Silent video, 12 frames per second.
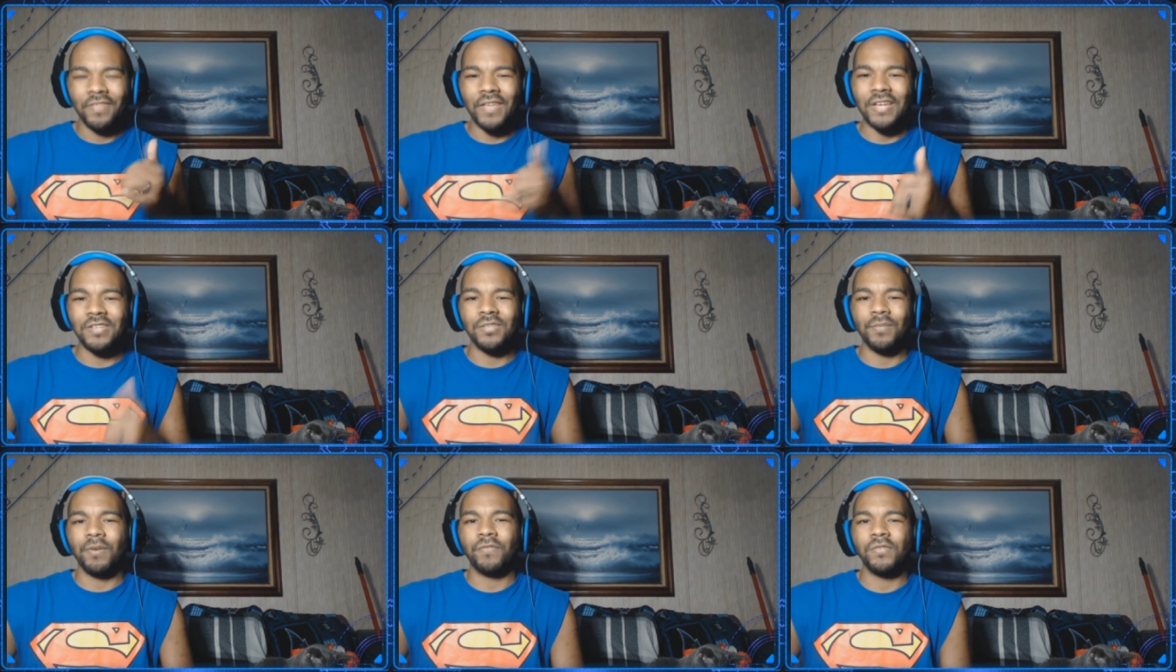Thank you
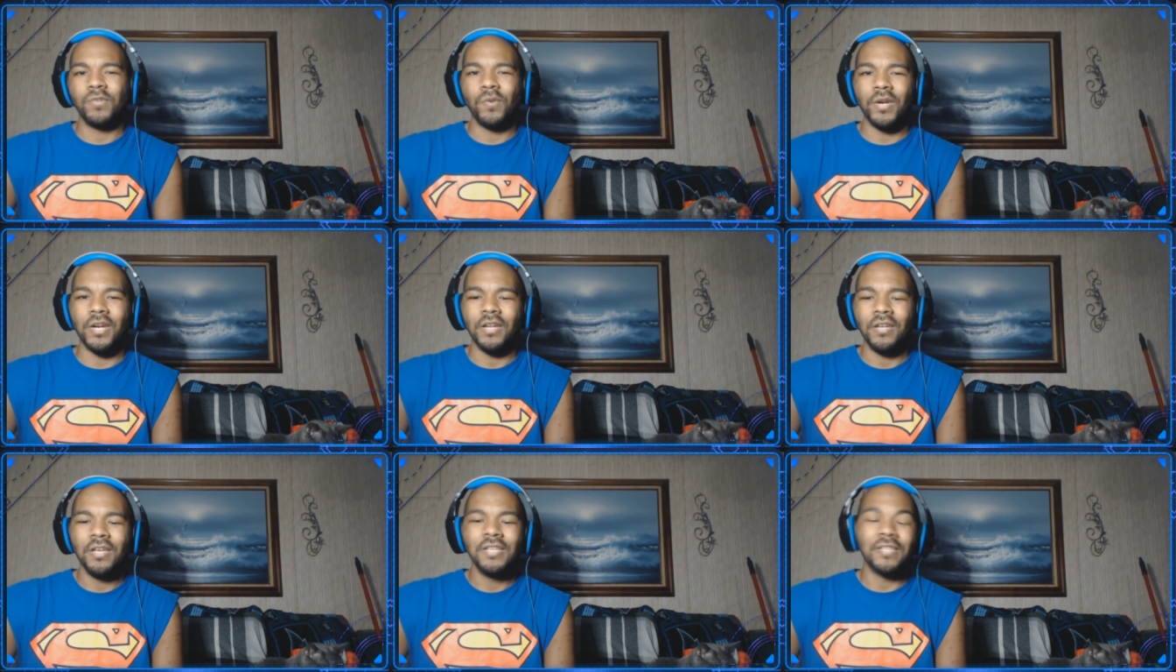so much for tuning in
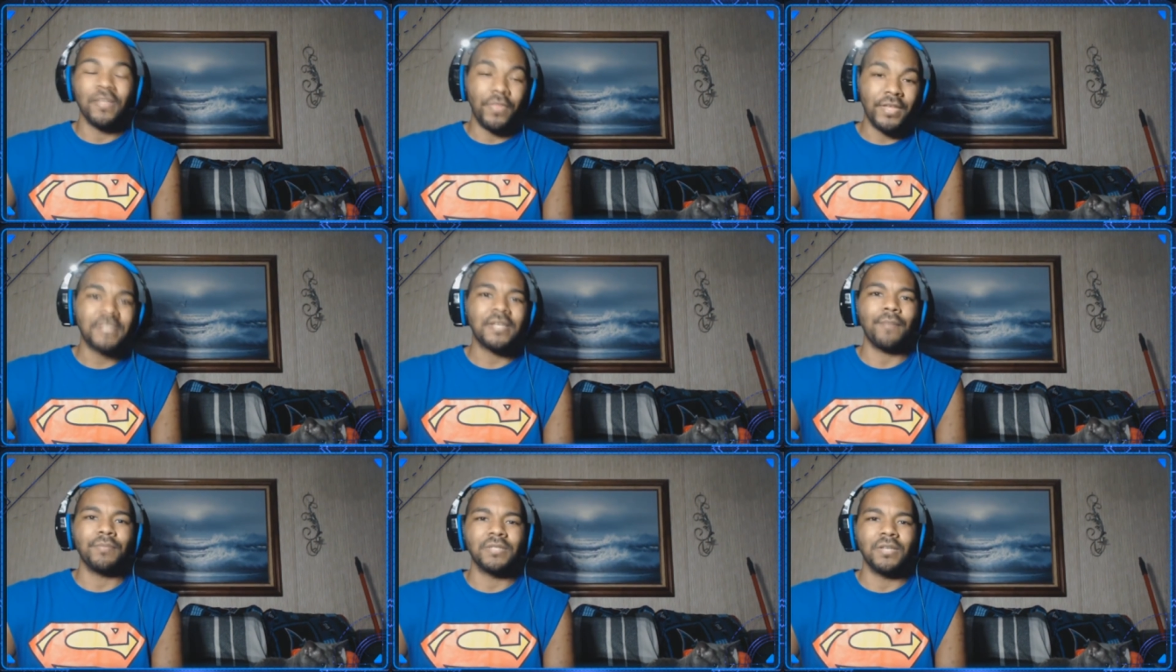to this
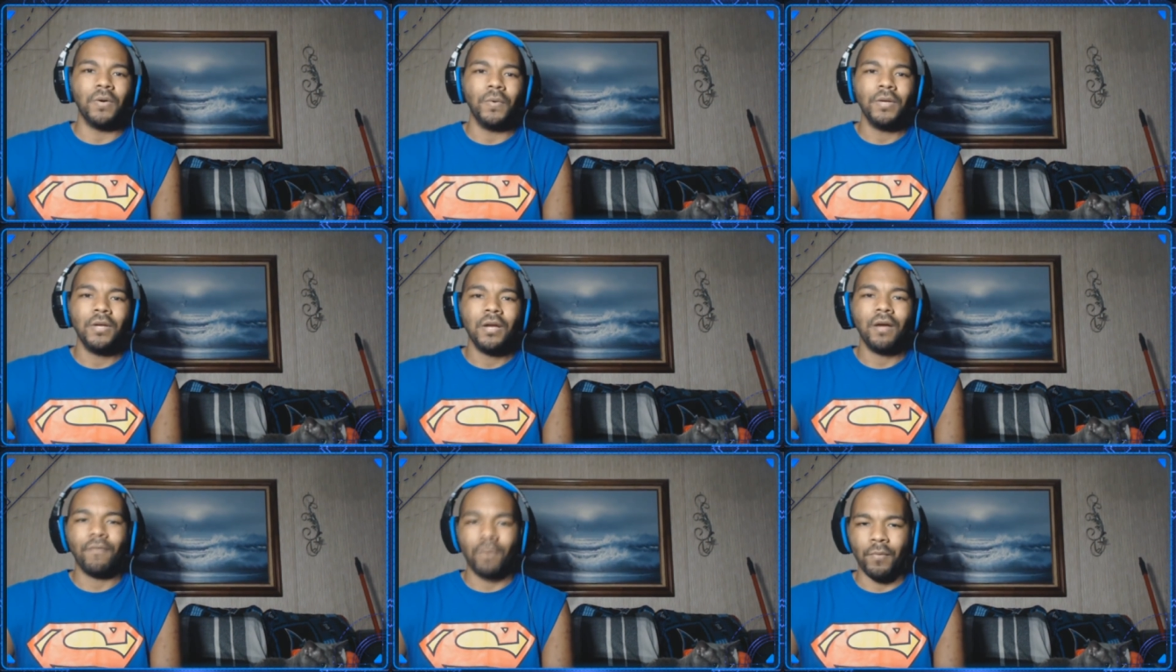episode
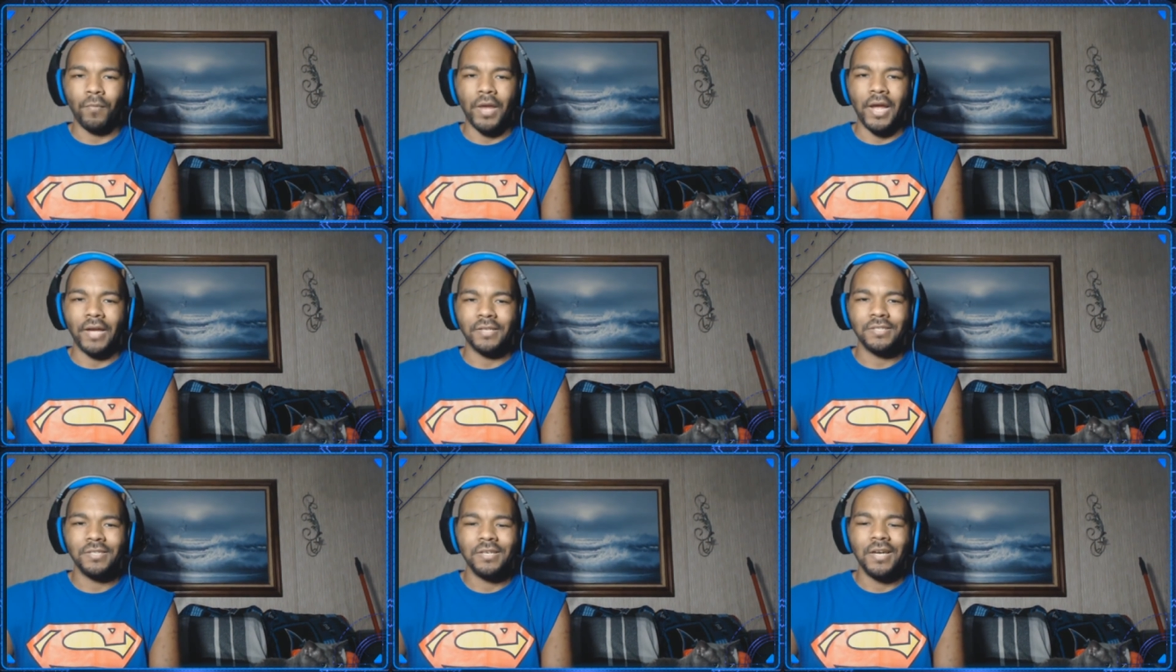of Krim Reacts.